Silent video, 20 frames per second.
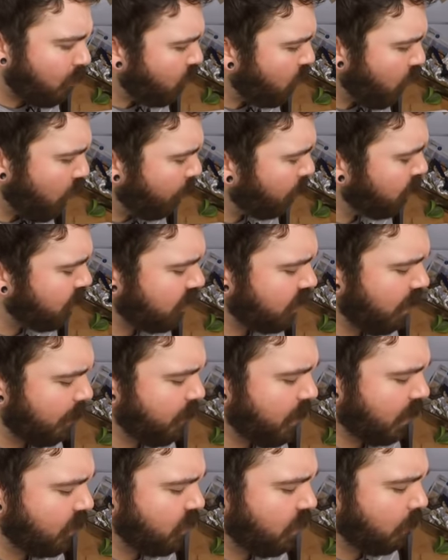Almost the same
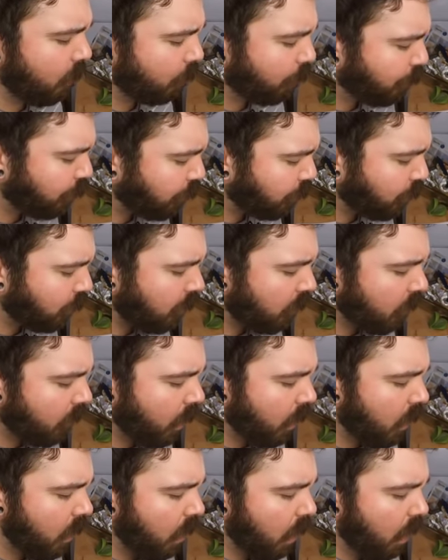texture.
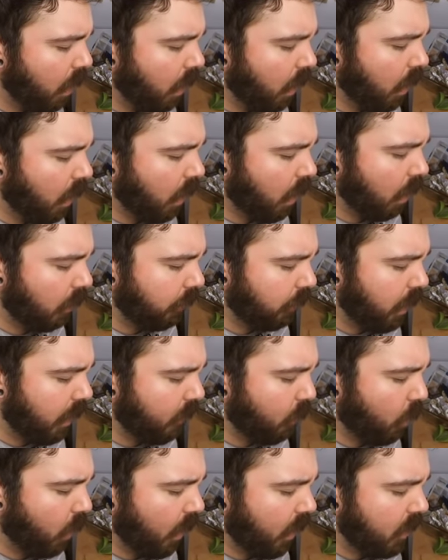
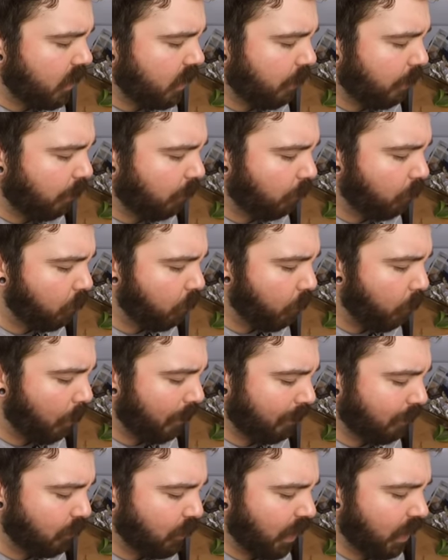Flavor-wise,
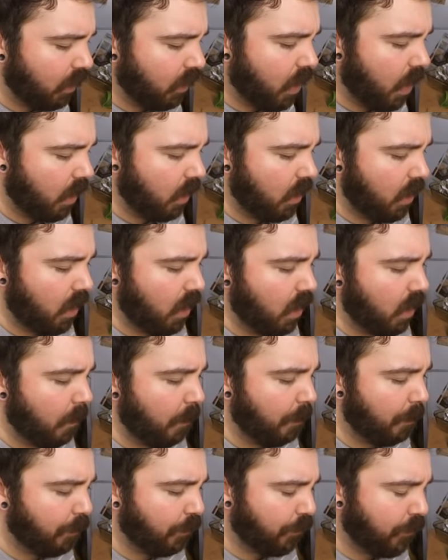I'm getting a lot of the
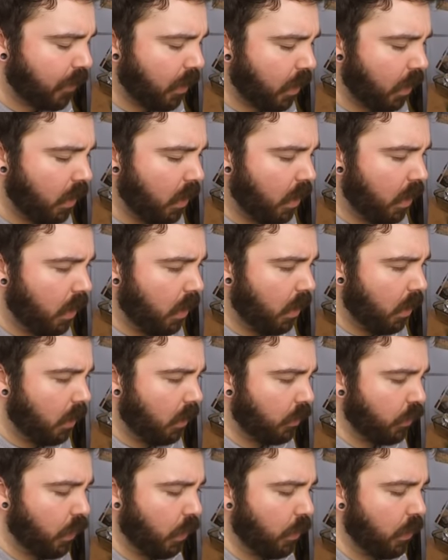
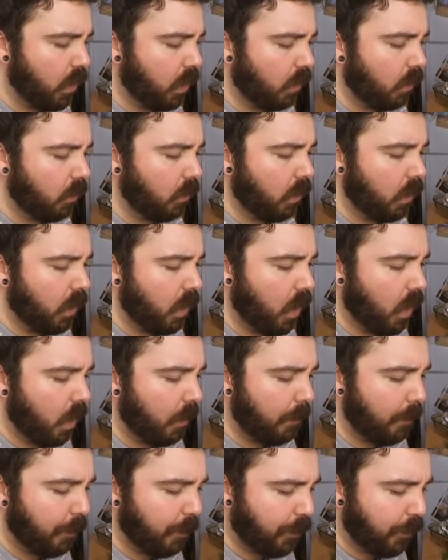coconut
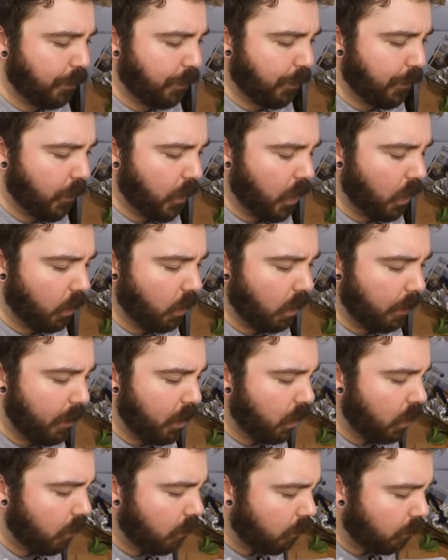
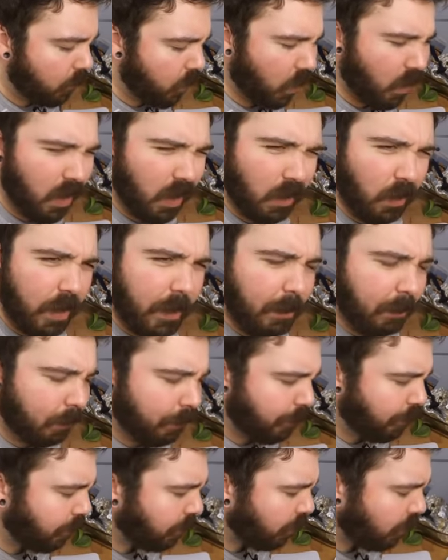milk, coconut cream,
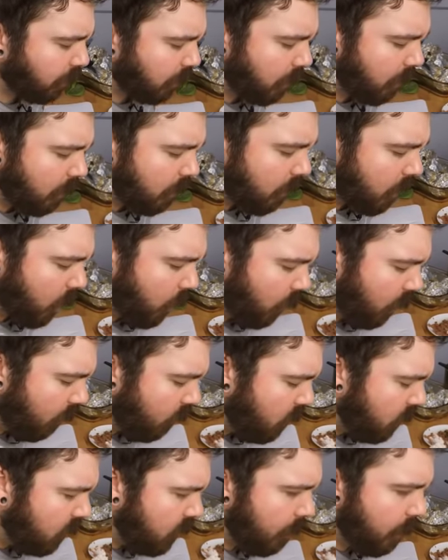whatever
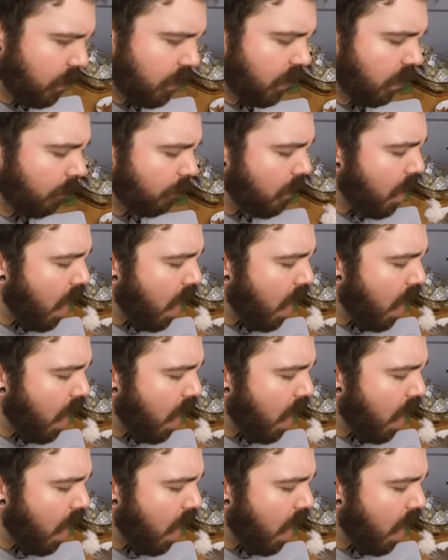it is up in here.